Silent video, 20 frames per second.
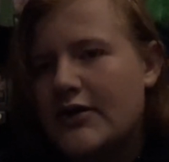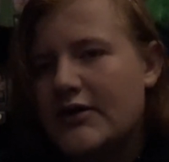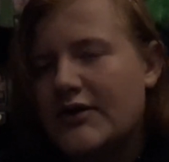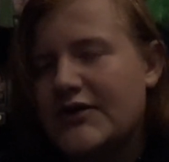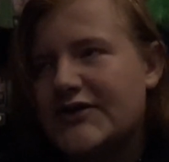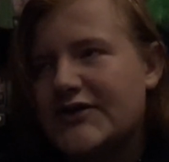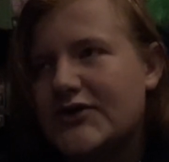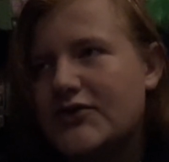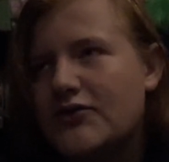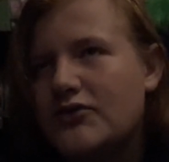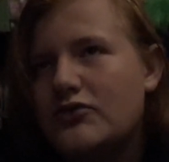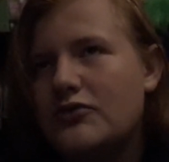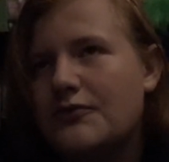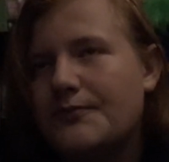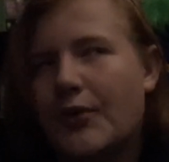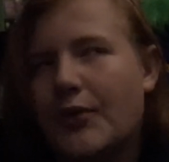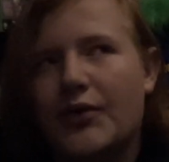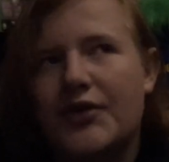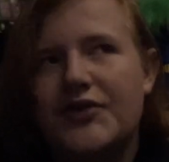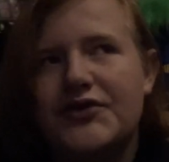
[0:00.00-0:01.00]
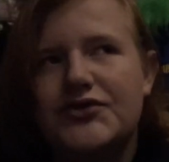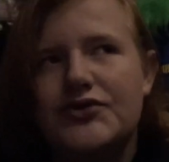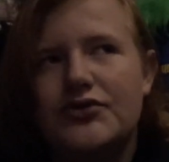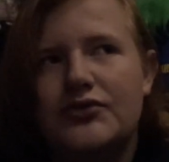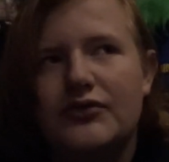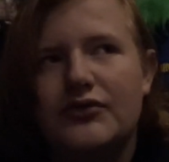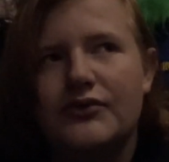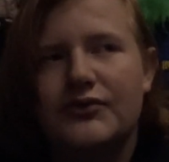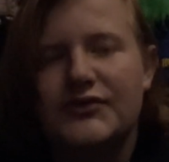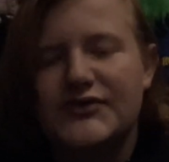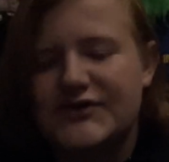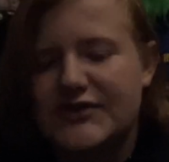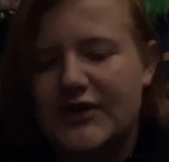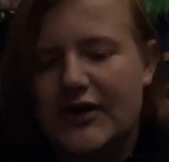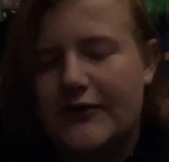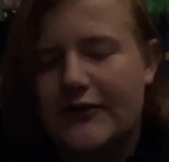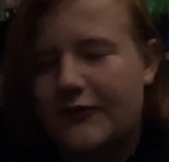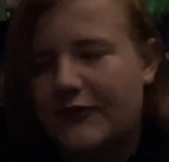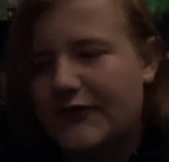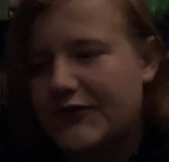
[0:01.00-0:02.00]
The school, boarding school
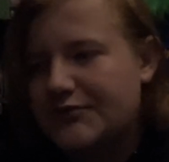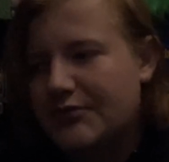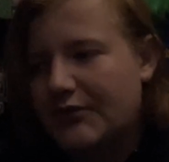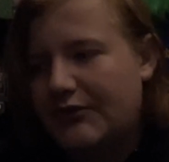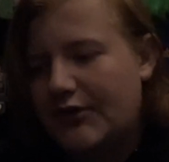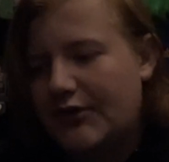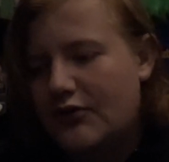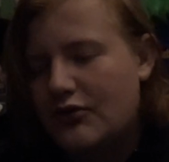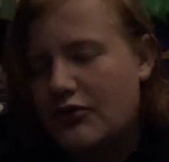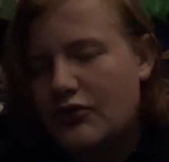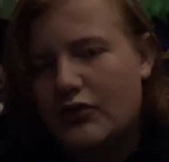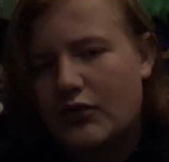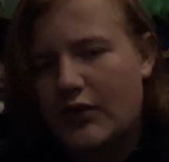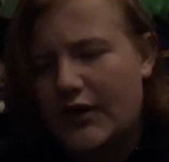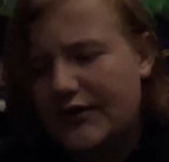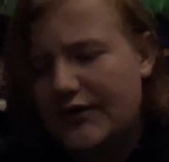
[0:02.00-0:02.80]
stuff is really cool.